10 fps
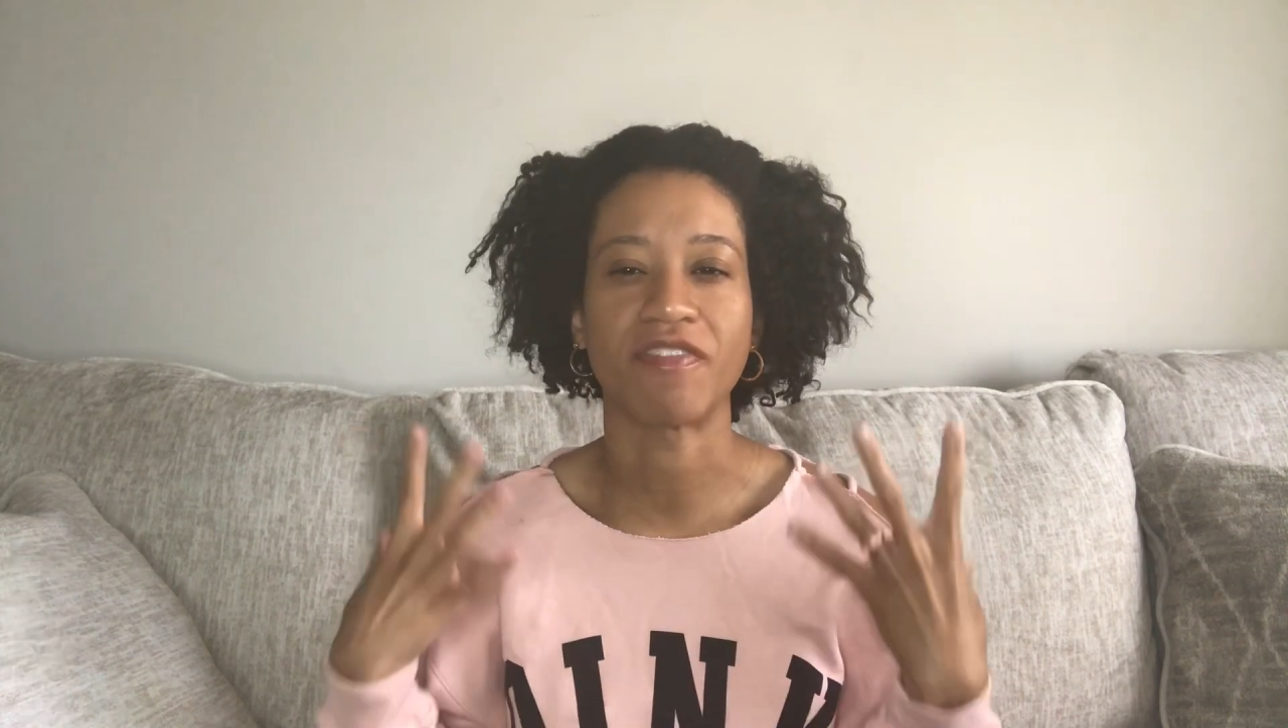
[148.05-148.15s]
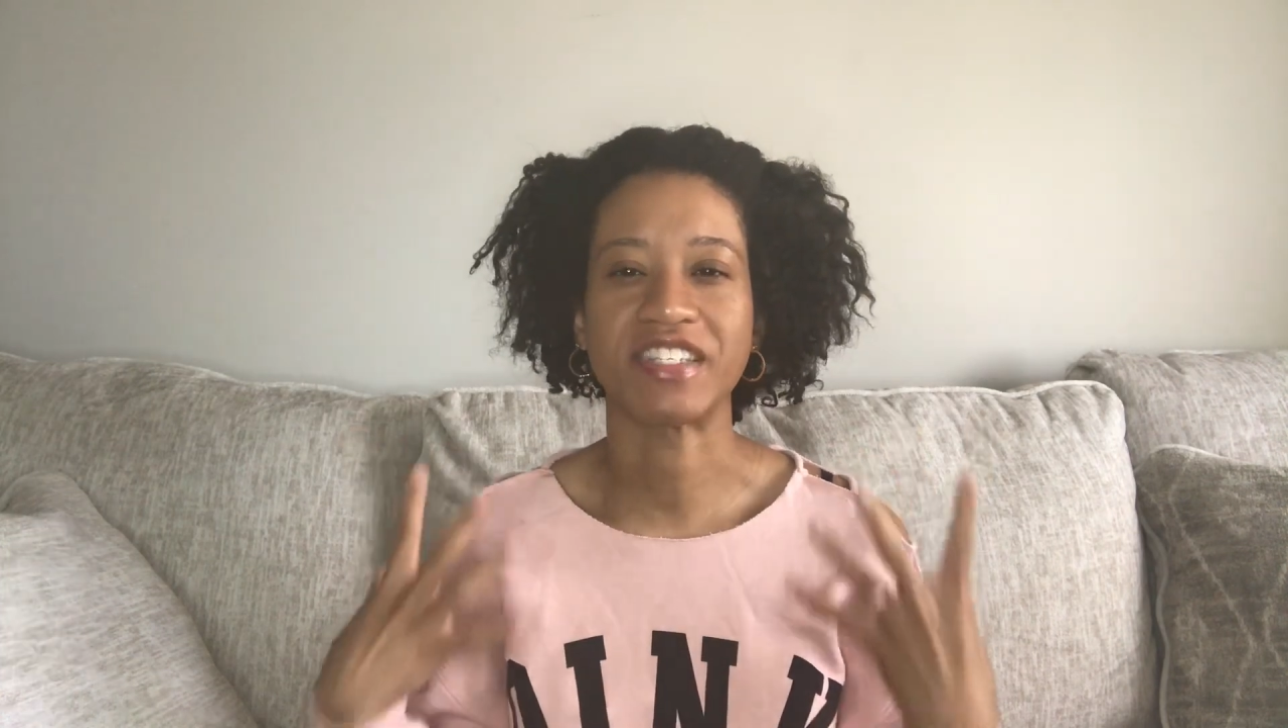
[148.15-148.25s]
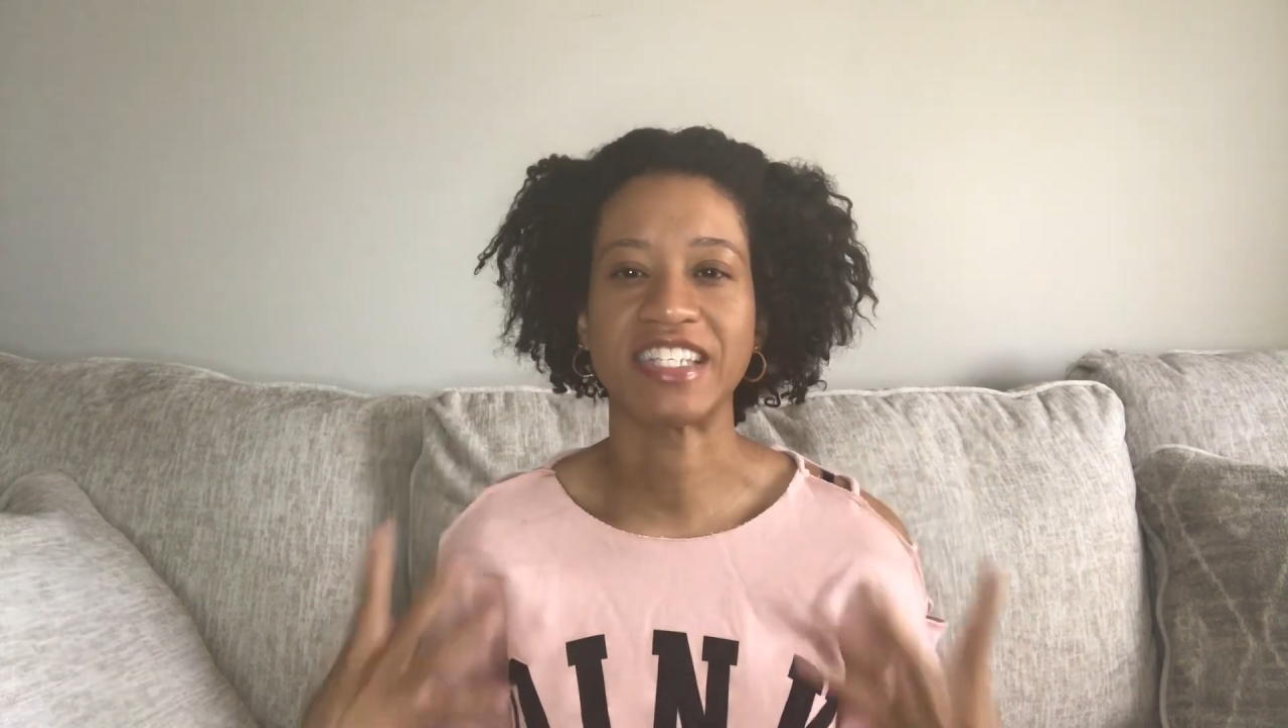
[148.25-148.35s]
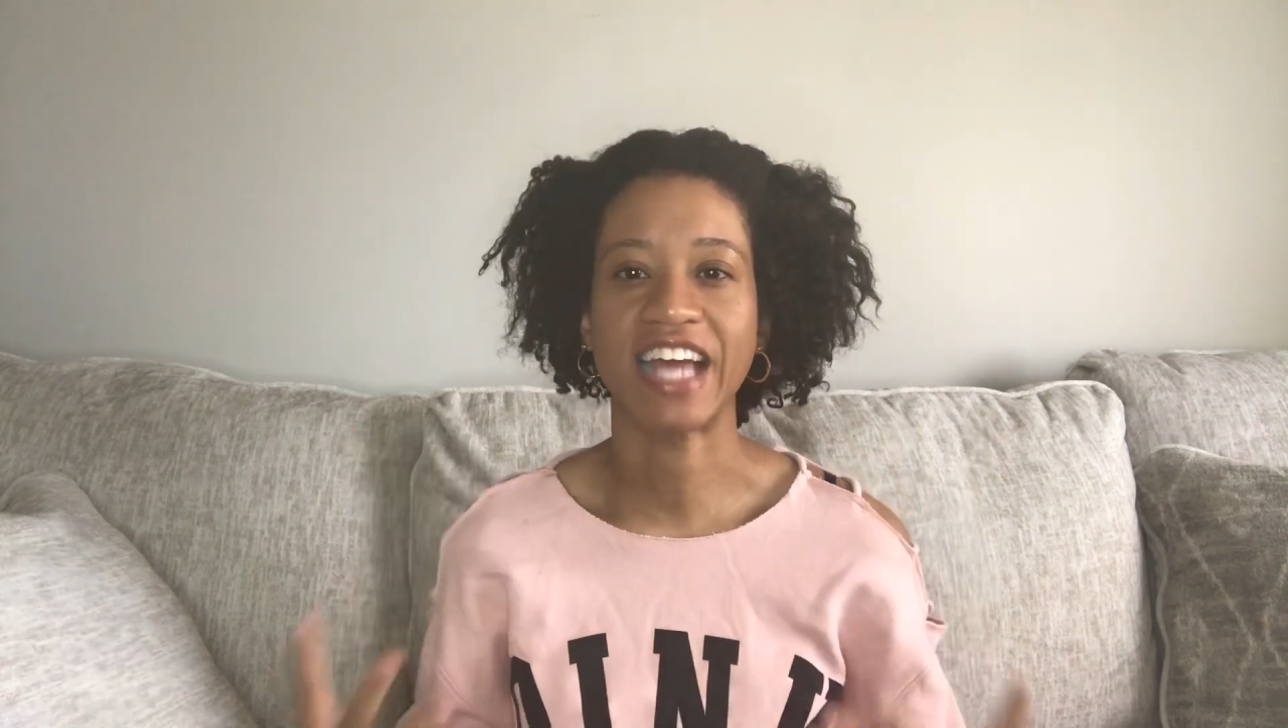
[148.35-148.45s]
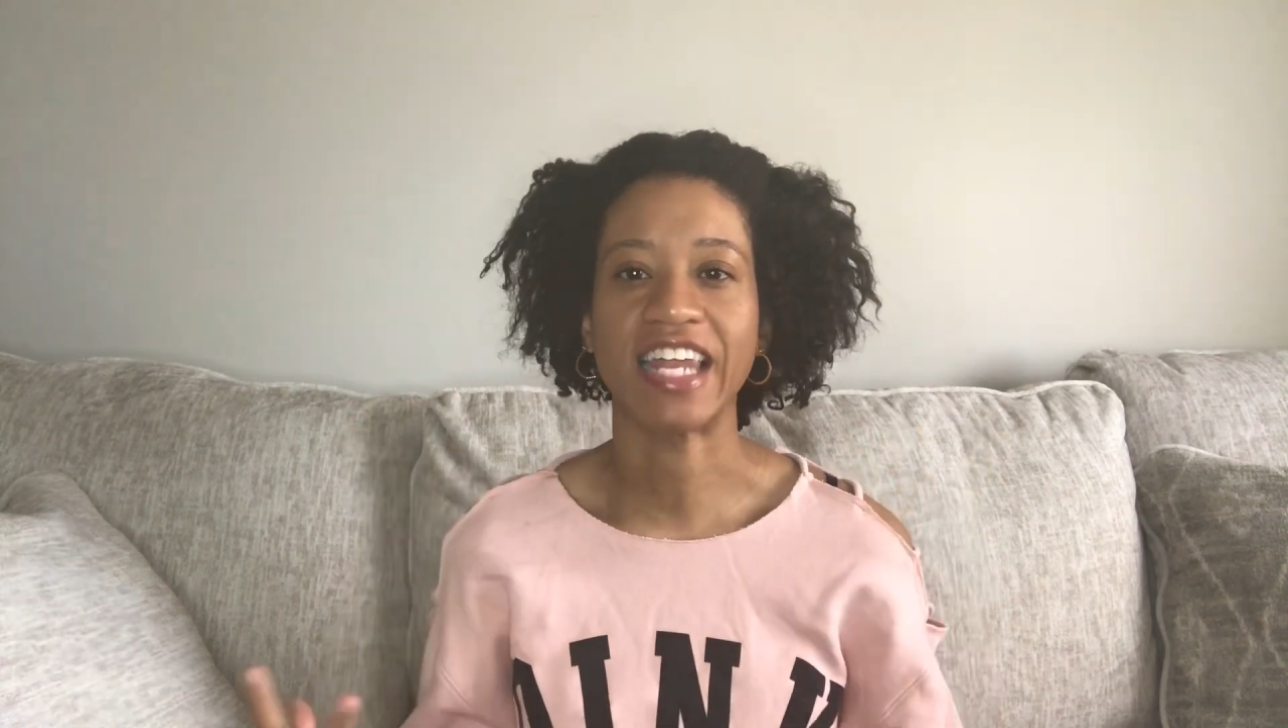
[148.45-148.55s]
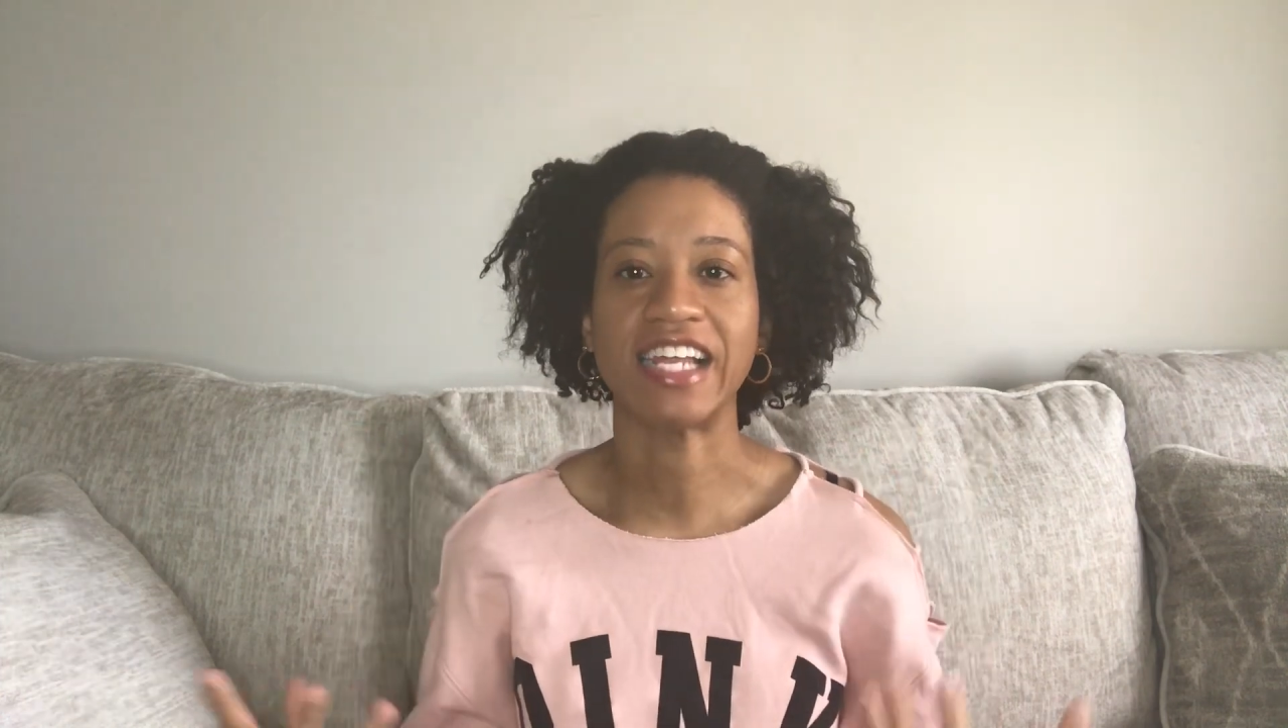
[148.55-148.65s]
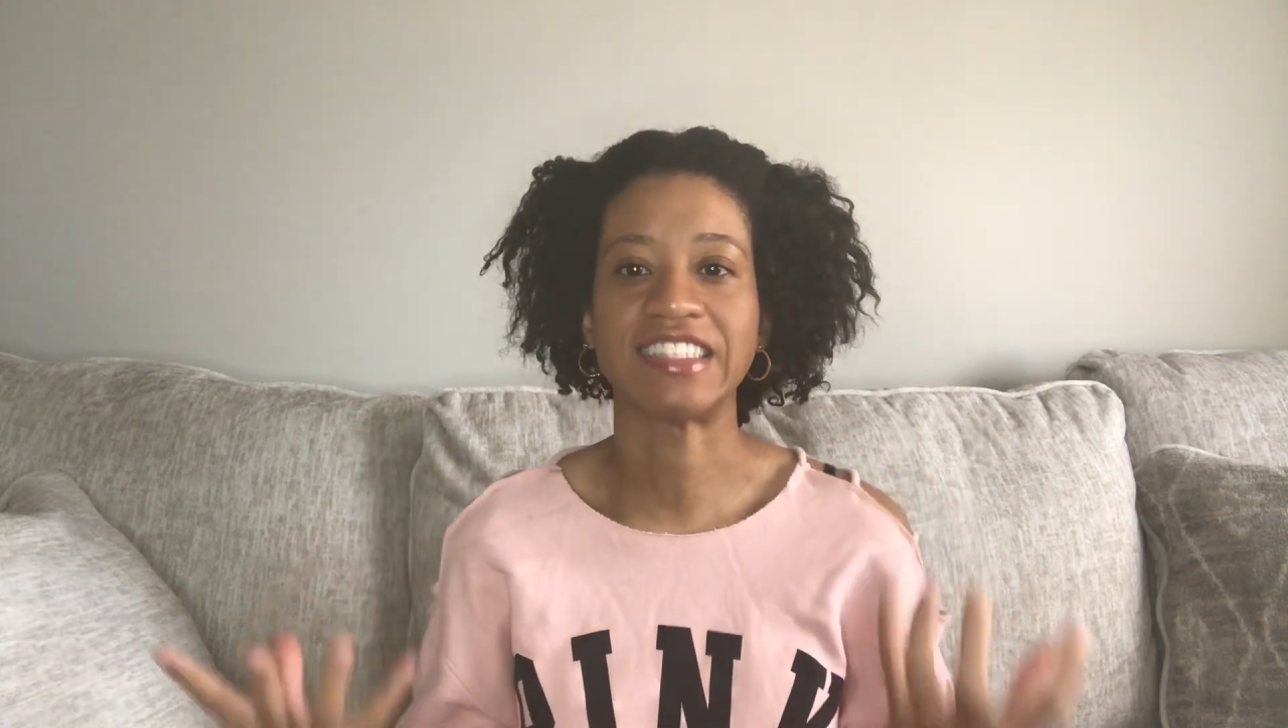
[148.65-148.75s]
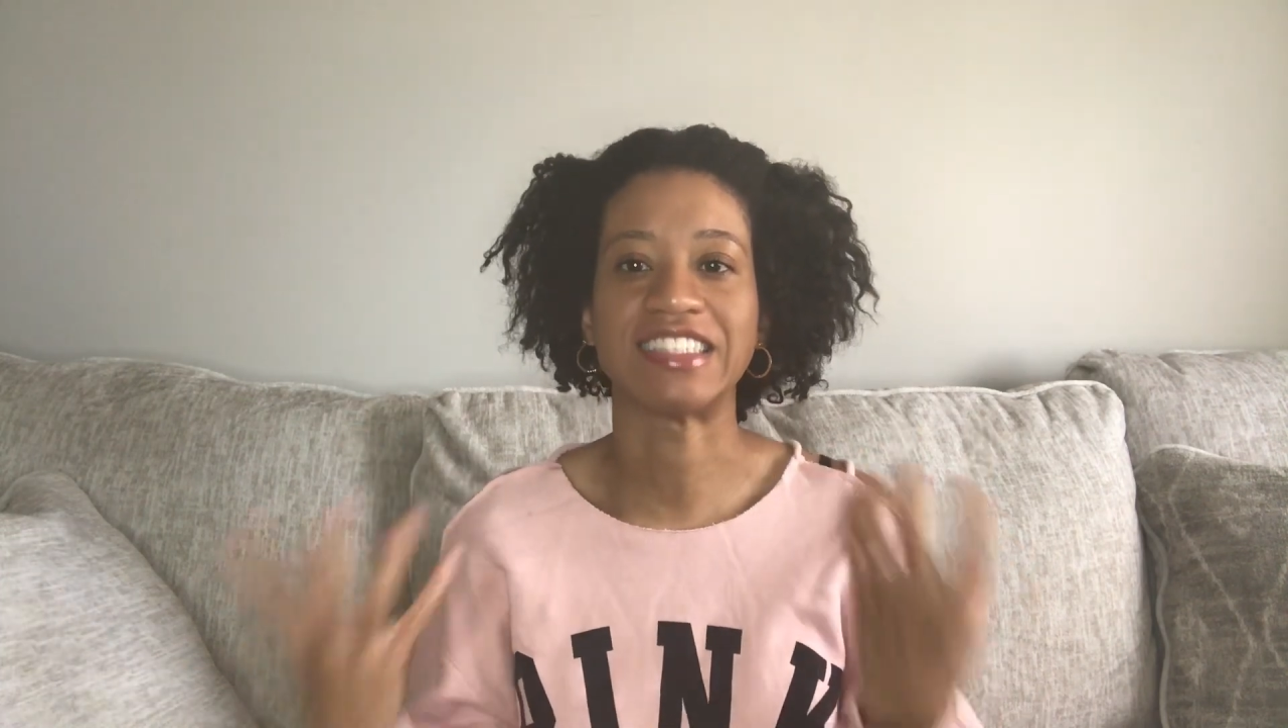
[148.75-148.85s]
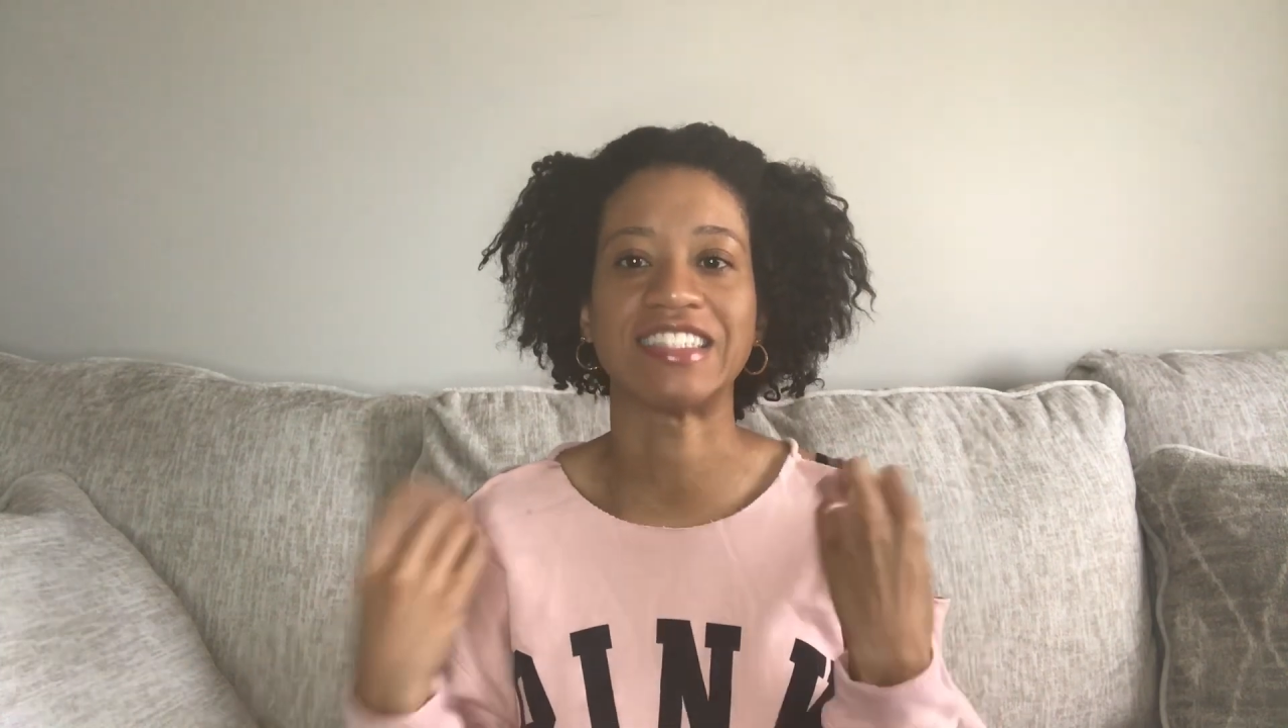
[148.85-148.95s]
silence and